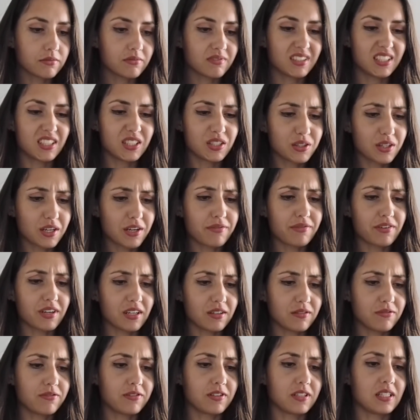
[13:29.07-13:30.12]
Did you have
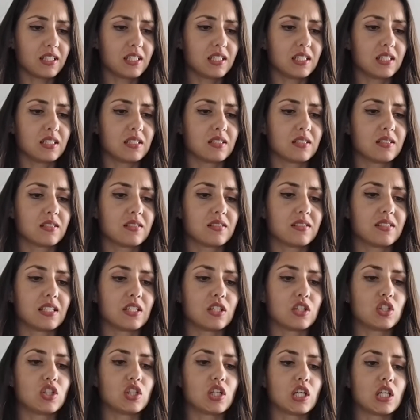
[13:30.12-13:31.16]
any
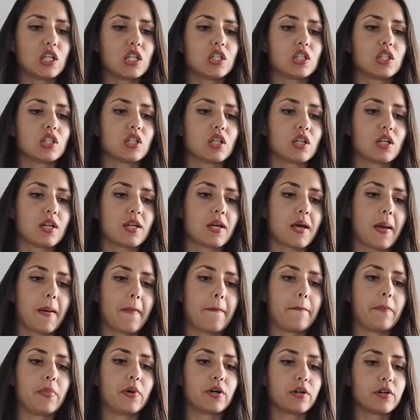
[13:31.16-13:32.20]
sensation
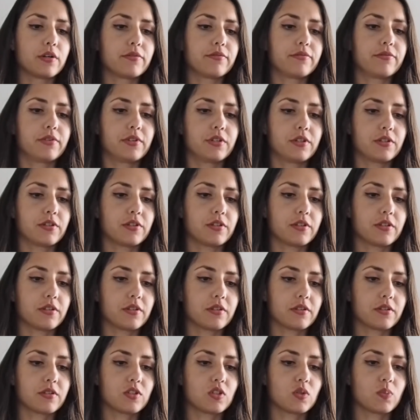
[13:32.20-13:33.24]
above your
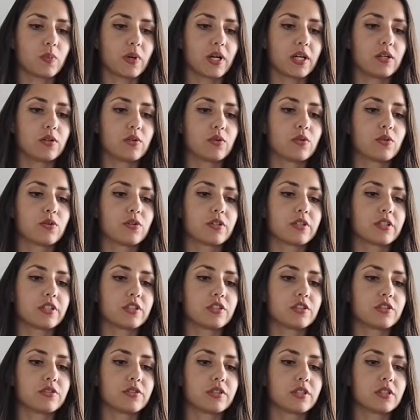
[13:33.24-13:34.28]
spinal cord
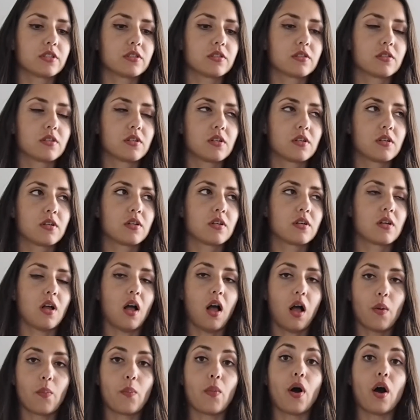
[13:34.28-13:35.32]
injury?
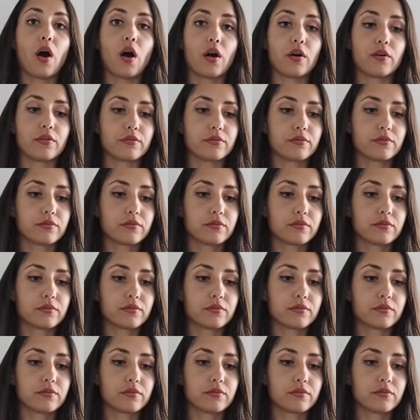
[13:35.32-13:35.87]
Above.